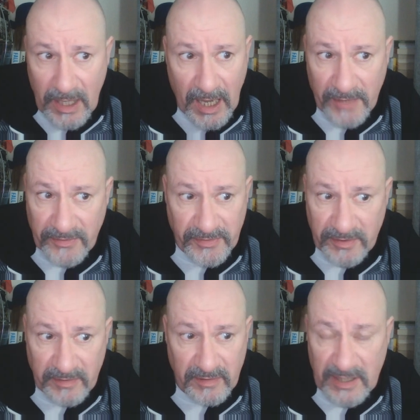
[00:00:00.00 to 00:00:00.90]
Other
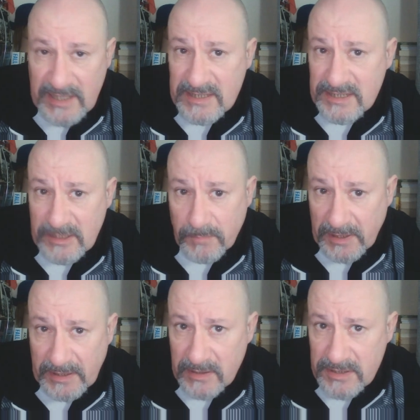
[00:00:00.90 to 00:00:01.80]
than his
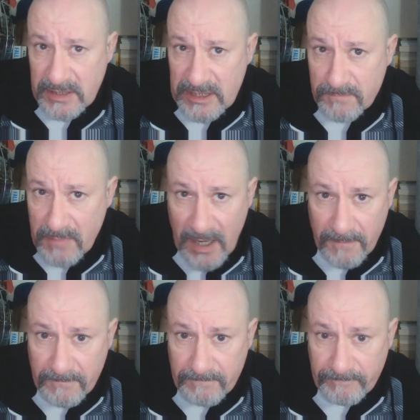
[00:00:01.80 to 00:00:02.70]
siblings and his mum.